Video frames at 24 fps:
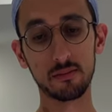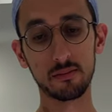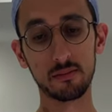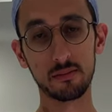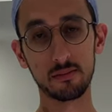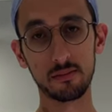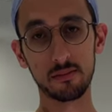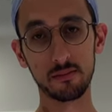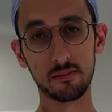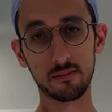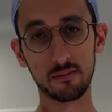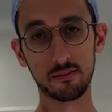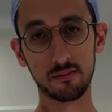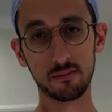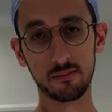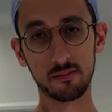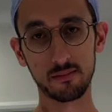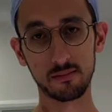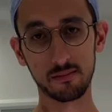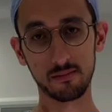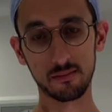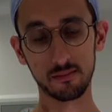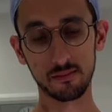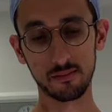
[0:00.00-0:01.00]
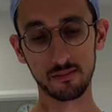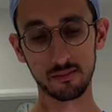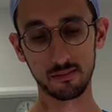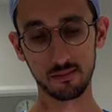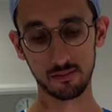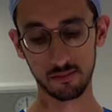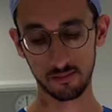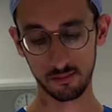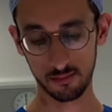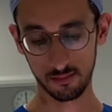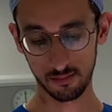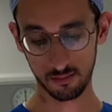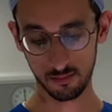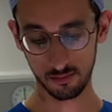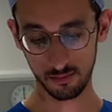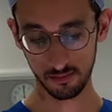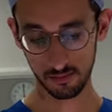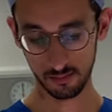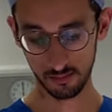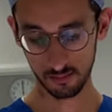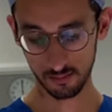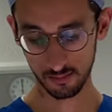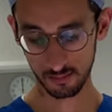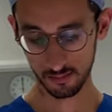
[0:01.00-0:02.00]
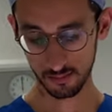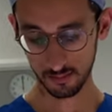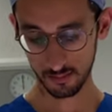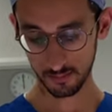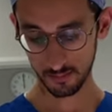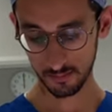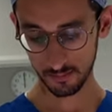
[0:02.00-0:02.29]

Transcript: (no one is talking)